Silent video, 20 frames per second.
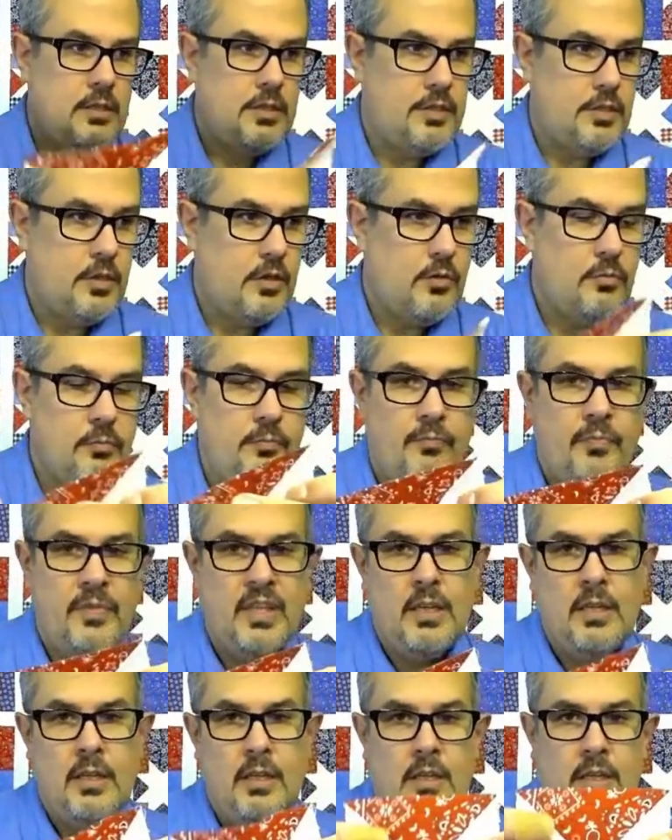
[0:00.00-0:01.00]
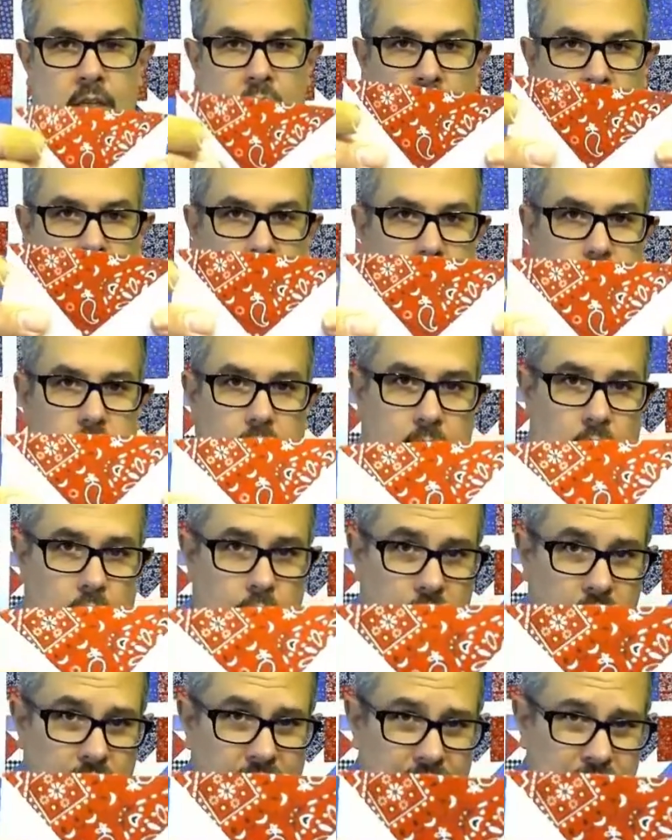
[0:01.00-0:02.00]
So like
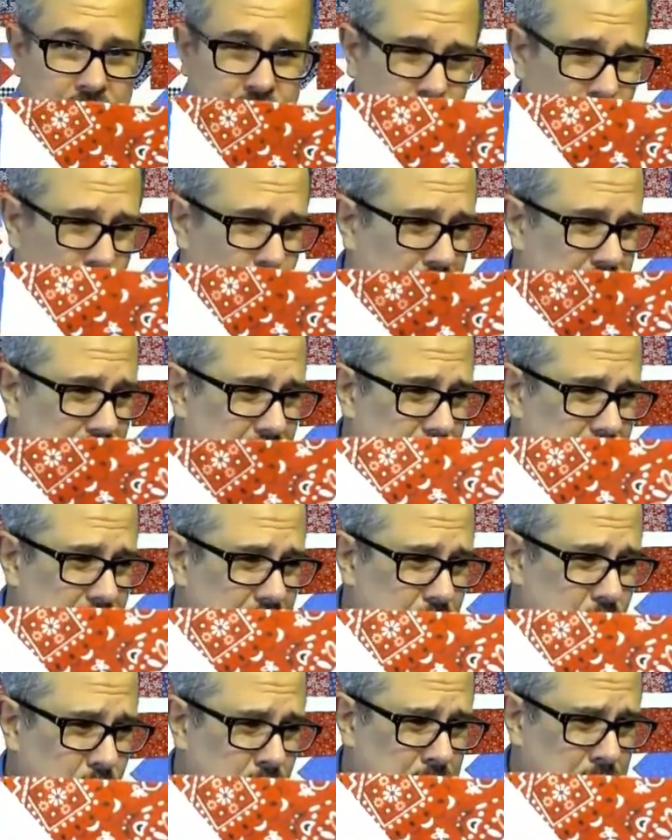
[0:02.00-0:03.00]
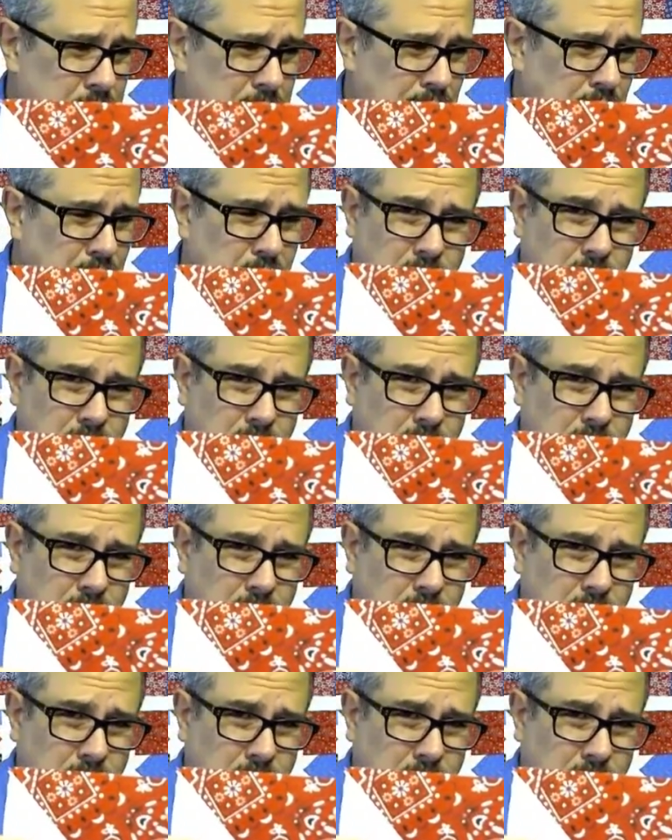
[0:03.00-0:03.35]
on the last show, we did this one.